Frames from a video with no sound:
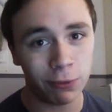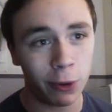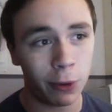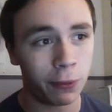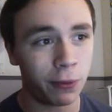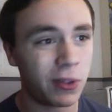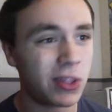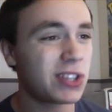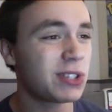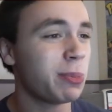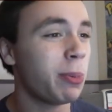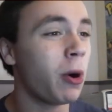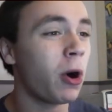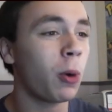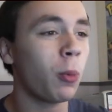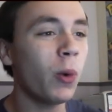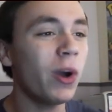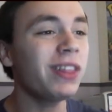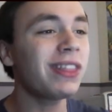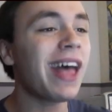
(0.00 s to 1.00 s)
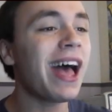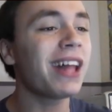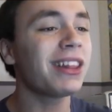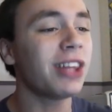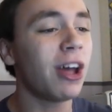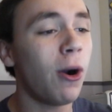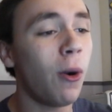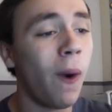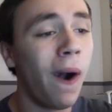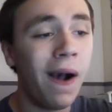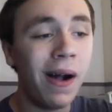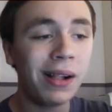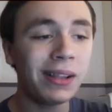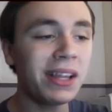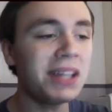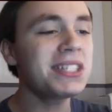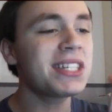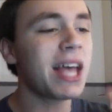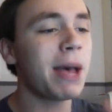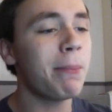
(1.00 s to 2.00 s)
for the support. With that, though,
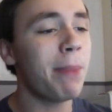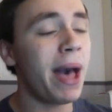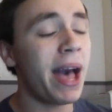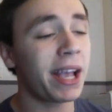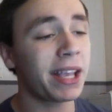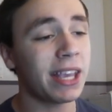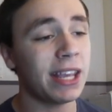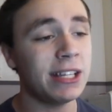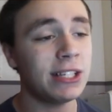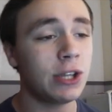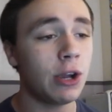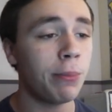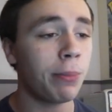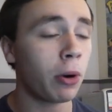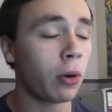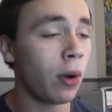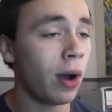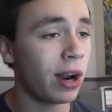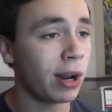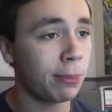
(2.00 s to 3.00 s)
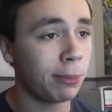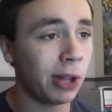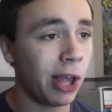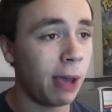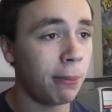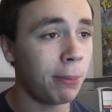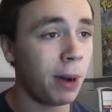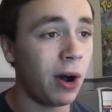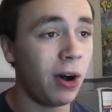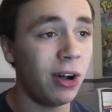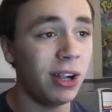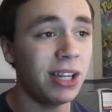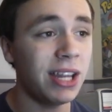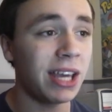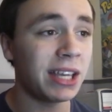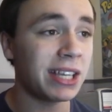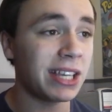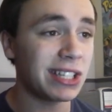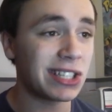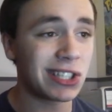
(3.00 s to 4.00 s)
let's head back into Piranha Plant Pond
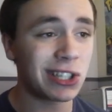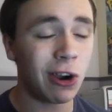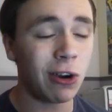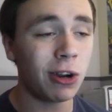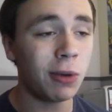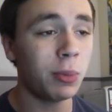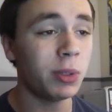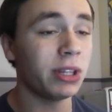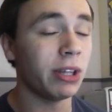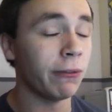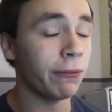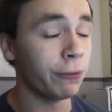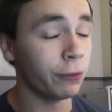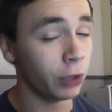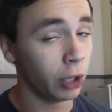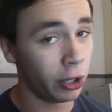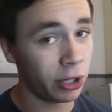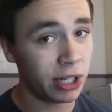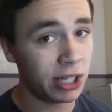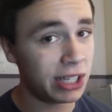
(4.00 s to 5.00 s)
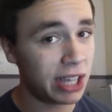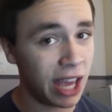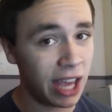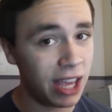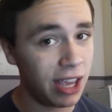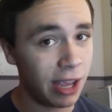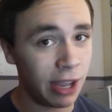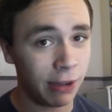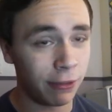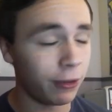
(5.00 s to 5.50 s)
and get started with the flooded cave.